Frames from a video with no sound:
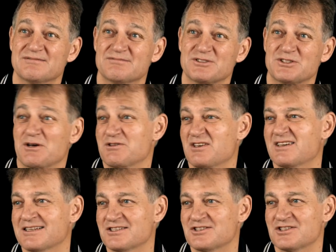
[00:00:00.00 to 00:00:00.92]
So I
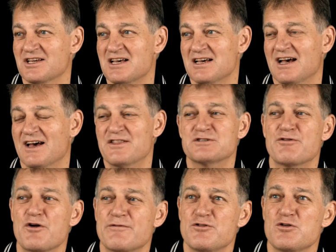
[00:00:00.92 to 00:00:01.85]
think there's
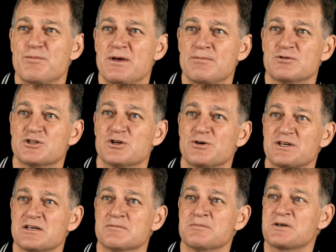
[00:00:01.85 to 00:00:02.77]
very few people doing
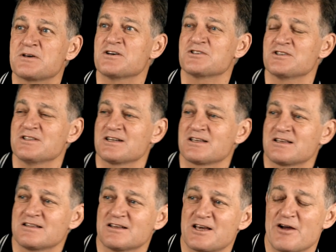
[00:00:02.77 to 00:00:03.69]
it, because in
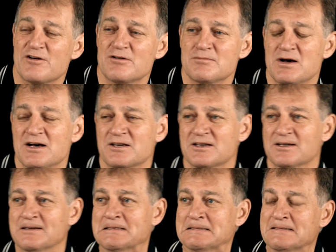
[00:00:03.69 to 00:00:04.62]
the current
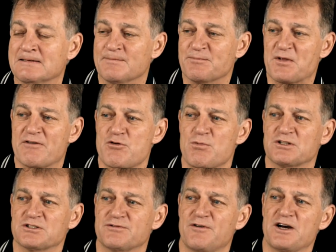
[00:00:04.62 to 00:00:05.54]
market,
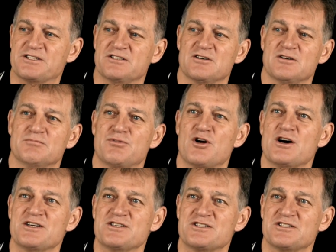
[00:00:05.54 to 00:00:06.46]
everyone's fighting on
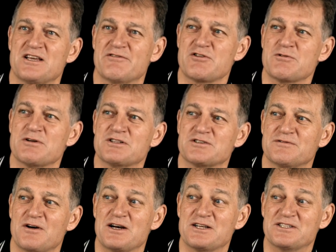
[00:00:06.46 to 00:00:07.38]
price, everyone's
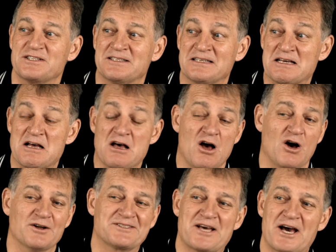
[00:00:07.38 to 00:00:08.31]
fighting
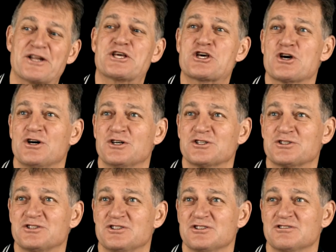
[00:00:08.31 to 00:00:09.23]
on cutting
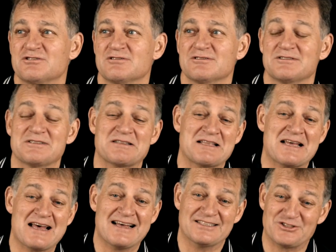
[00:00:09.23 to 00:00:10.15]
costs.
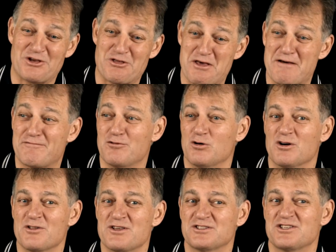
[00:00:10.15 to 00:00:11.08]
So
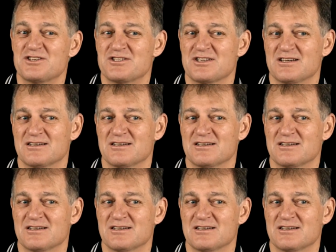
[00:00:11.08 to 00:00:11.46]
therefore, this is